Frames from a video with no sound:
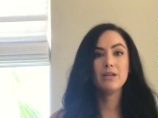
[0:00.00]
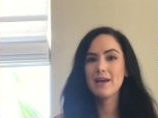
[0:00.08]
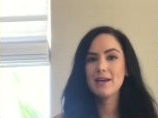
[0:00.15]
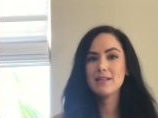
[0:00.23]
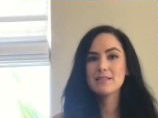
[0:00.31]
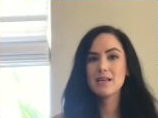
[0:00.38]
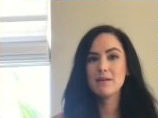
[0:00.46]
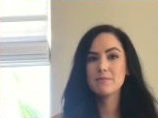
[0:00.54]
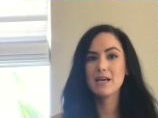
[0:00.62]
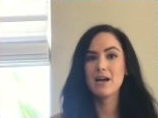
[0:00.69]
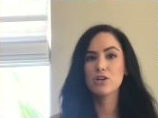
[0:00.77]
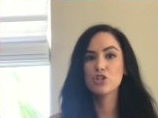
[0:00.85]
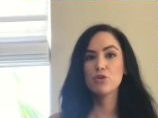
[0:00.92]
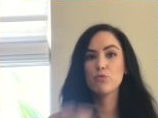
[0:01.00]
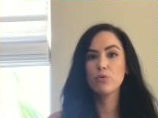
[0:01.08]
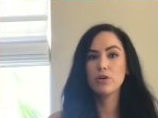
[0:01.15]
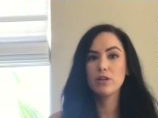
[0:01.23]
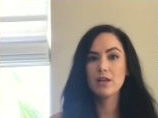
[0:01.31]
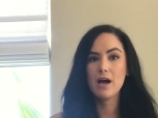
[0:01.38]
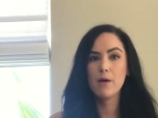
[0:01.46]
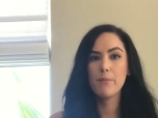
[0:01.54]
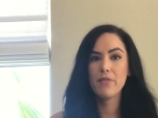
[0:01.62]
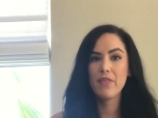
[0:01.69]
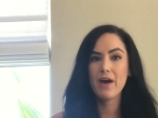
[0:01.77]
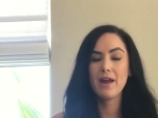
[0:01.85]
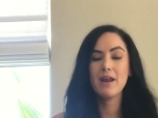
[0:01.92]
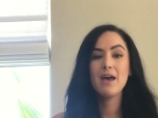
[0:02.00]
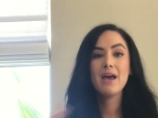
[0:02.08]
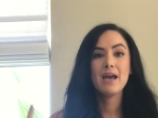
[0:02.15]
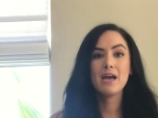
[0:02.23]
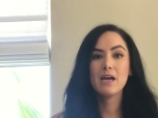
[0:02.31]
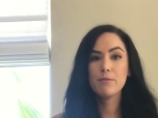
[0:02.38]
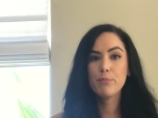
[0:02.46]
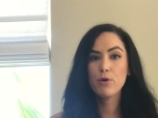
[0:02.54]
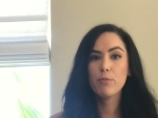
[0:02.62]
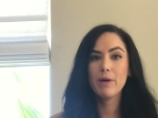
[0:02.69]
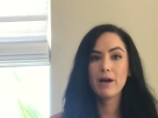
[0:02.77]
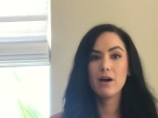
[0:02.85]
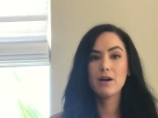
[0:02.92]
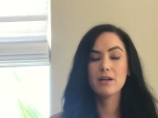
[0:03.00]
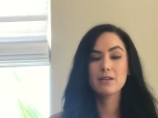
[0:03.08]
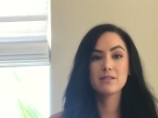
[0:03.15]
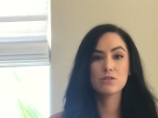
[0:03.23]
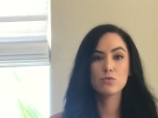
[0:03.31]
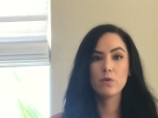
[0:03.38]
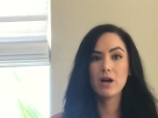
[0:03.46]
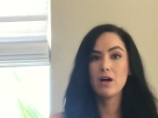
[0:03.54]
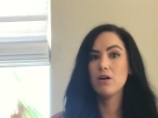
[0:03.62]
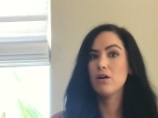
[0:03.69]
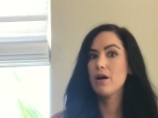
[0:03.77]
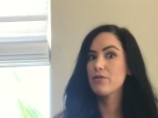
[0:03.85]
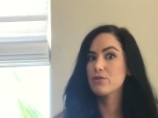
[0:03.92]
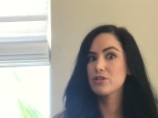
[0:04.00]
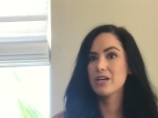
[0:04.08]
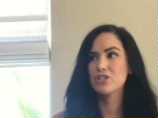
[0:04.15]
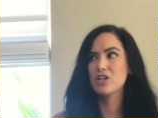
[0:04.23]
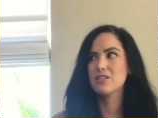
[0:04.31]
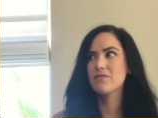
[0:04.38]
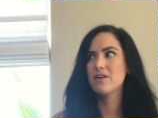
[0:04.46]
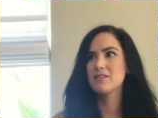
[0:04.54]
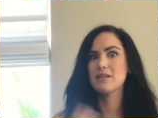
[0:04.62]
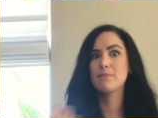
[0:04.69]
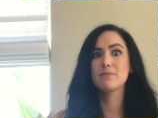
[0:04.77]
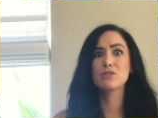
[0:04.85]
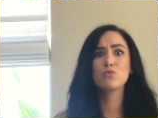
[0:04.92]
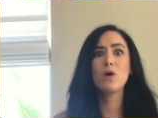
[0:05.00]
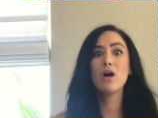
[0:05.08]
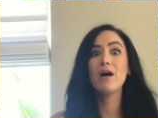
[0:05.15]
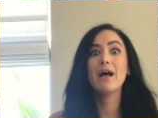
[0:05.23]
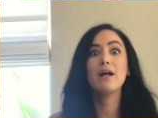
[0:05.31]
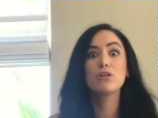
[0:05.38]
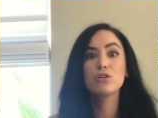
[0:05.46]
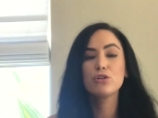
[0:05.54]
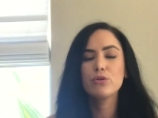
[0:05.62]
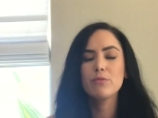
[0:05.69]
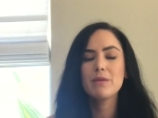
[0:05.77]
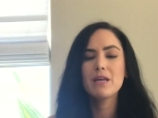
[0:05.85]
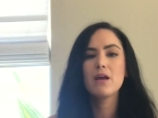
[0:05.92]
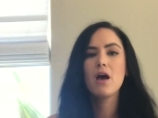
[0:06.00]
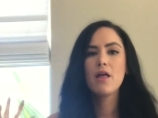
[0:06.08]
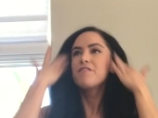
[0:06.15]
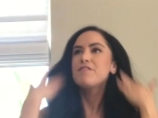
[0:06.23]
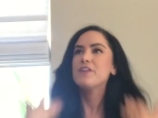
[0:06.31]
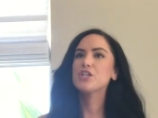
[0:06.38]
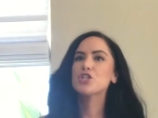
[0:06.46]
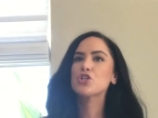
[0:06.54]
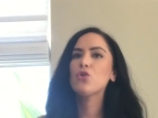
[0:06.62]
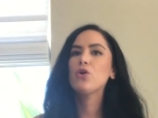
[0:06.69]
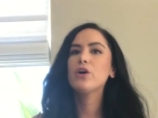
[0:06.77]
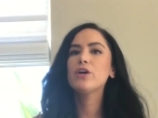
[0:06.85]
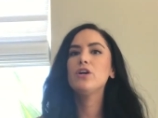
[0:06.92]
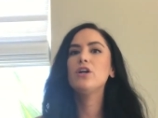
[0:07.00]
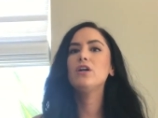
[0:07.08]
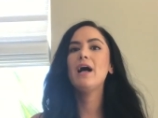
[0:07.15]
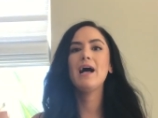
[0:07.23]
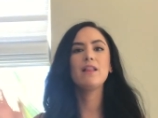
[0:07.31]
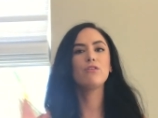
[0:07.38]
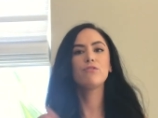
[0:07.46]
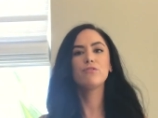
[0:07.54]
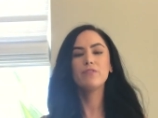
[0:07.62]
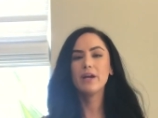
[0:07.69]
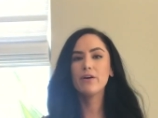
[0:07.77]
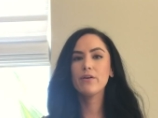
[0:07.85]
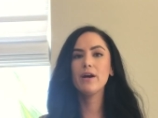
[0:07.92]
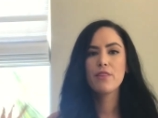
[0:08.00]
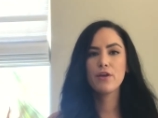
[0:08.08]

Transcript: enzymes actually really help with that and probiotics as well, other digestive enzymes as well, L-glutamine, fish oil, aloe vera.